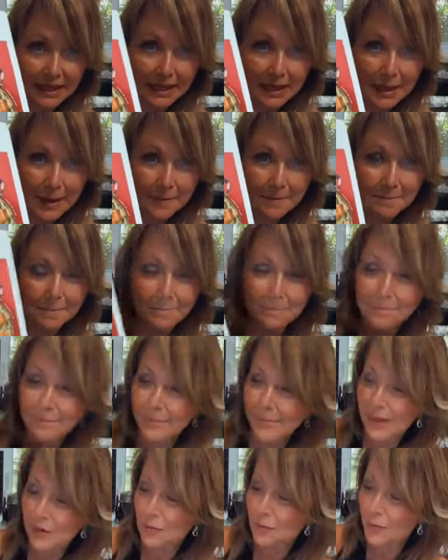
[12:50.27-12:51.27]
Me
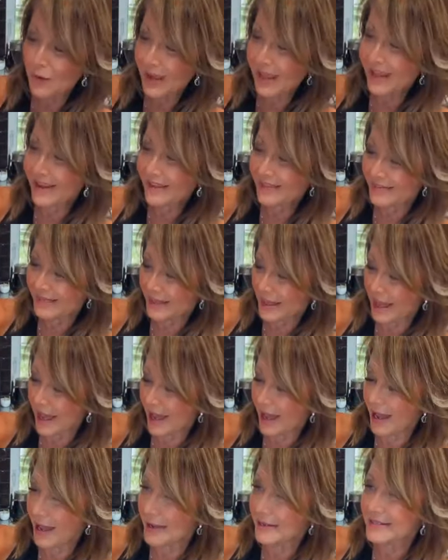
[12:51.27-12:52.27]
with
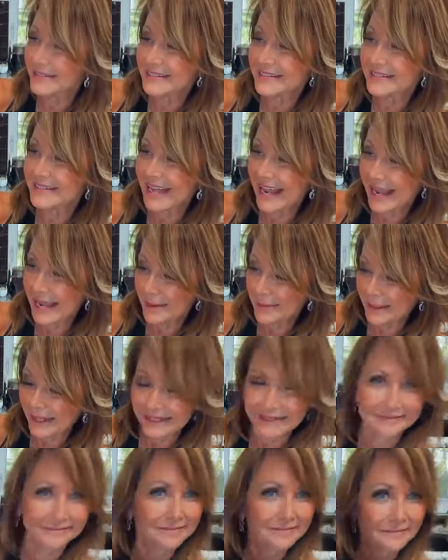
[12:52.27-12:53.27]

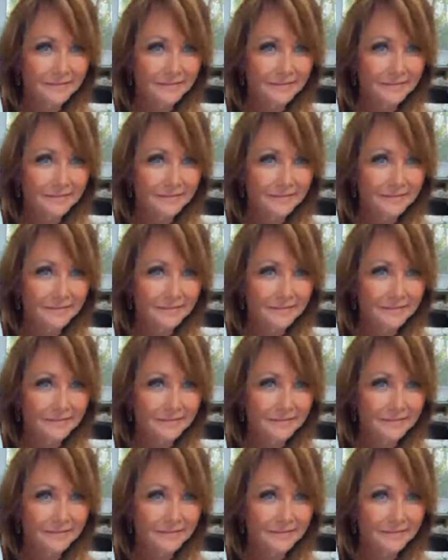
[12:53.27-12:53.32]
salmon.